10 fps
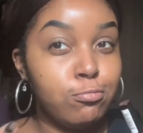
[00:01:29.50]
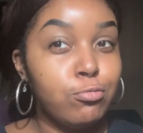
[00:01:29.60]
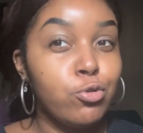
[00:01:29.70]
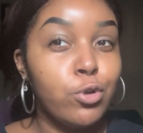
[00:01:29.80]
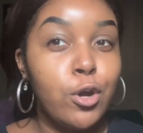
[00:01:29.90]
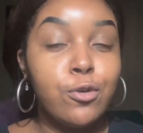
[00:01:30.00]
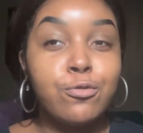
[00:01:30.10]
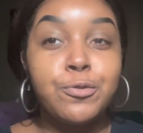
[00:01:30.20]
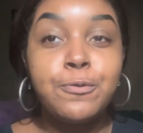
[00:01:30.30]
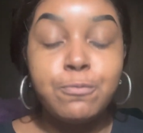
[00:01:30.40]
You
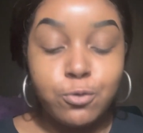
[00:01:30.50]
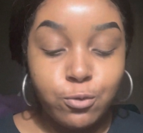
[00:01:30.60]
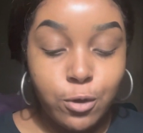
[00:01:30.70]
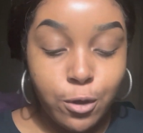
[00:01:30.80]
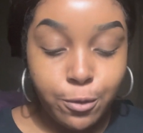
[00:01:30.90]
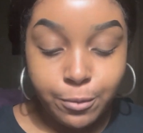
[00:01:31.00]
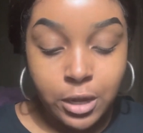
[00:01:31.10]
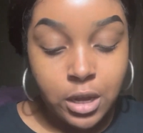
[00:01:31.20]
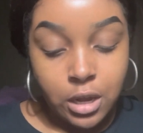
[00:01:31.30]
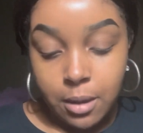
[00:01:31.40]
know.
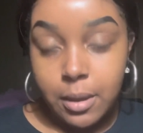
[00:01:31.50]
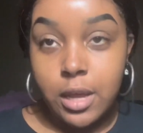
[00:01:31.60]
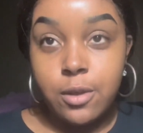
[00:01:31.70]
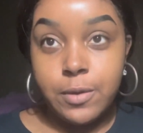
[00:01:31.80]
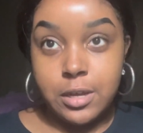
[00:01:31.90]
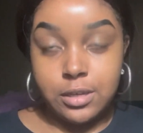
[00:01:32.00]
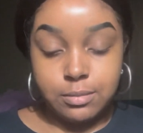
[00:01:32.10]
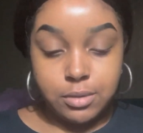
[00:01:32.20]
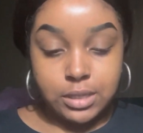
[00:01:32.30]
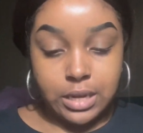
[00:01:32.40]
Anyways,
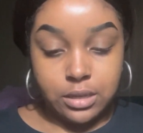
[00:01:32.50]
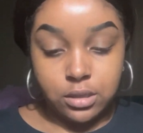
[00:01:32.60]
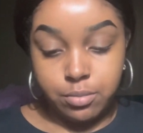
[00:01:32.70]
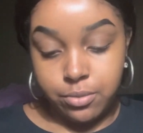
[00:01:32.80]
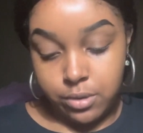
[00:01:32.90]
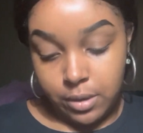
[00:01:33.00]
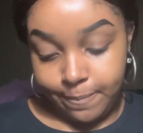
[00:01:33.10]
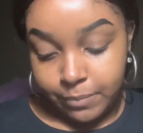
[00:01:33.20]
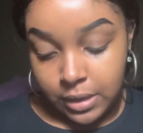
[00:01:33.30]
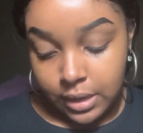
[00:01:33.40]
besides the point.
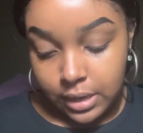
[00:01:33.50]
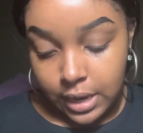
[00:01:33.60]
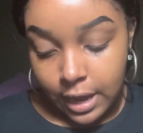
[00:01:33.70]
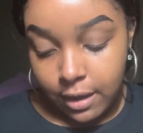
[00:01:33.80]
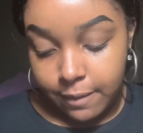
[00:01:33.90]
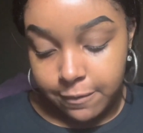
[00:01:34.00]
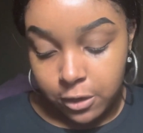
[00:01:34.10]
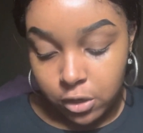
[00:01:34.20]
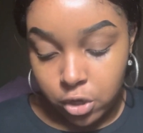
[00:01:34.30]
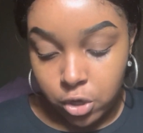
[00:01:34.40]
Now I'm
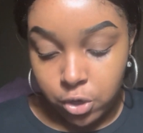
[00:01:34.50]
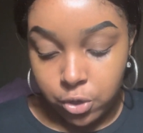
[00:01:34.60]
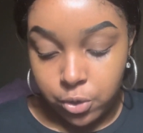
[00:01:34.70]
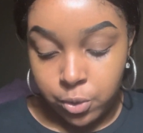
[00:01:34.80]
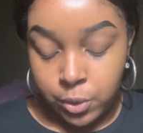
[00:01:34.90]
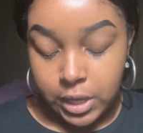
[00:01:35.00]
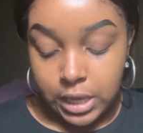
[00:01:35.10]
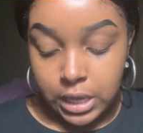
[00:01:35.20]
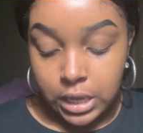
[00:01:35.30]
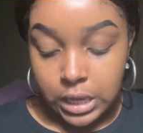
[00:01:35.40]
finna go
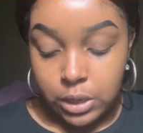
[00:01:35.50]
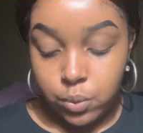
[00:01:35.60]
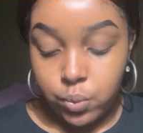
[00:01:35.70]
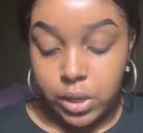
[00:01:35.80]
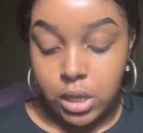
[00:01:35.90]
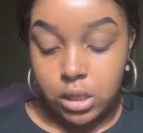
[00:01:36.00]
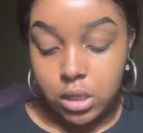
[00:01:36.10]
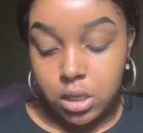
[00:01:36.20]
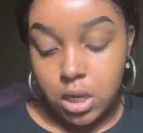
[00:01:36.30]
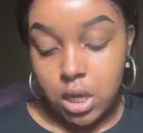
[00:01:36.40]
in with the
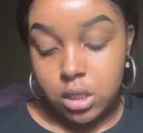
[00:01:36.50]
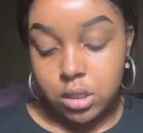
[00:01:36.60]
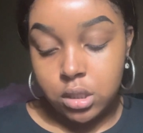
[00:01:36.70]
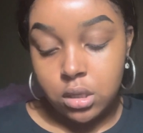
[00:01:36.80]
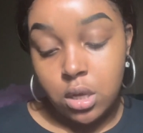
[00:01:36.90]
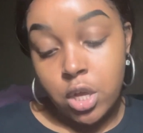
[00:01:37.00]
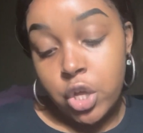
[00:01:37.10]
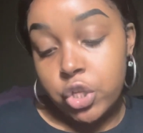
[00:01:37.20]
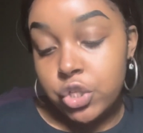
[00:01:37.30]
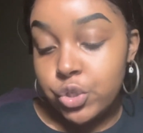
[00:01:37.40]
NYX
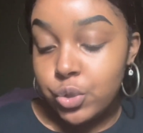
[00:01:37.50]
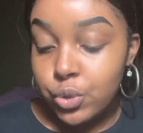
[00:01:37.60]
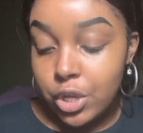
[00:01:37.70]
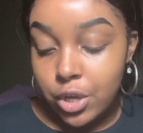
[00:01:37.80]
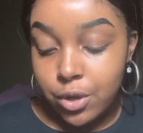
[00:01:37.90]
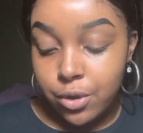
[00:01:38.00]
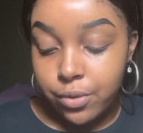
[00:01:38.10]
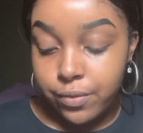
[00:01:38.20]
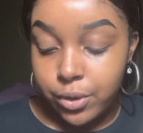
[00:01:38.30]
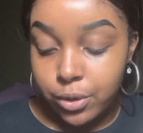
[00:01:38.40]
Studio
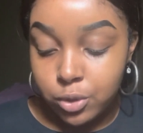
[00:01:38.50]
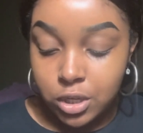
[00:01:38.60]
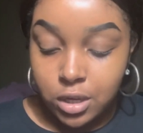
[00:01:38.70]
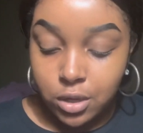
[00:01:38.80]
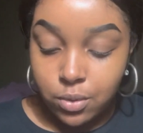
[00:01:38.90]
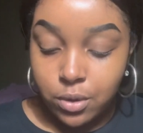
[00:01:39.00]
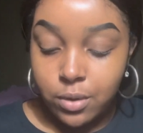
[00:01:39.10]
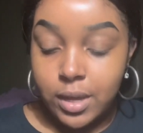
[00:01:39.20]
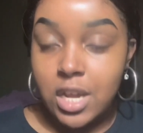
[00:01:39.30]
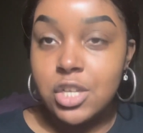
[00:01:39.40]
Photogenic, you know,
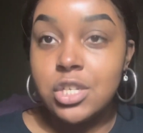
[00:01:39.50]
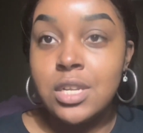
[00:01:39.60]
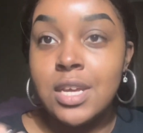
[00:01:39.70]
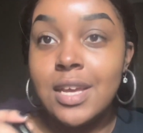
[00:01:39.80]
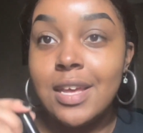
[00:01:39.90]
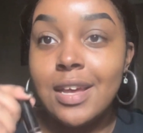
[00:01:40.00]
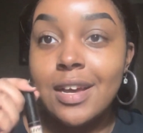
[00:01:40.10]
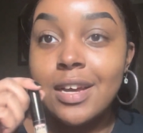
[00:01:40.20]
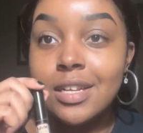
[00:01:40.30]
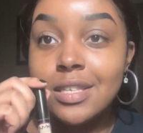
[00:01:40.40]
HD
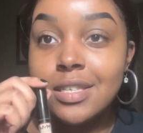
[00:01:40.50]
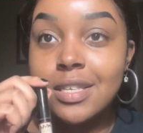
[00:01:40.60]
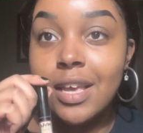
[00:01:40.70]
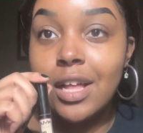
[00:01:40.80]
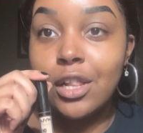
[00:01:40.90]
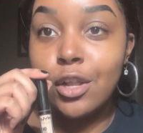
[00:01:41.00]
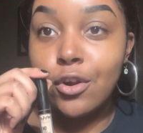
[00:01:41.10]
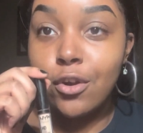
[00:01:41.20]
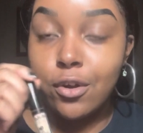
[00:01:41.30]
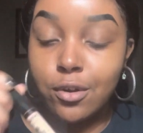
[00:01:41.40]

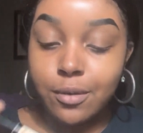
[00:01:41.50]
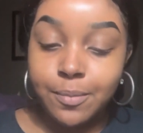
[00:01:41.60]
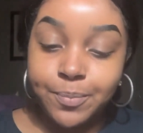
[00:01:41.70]
concealer.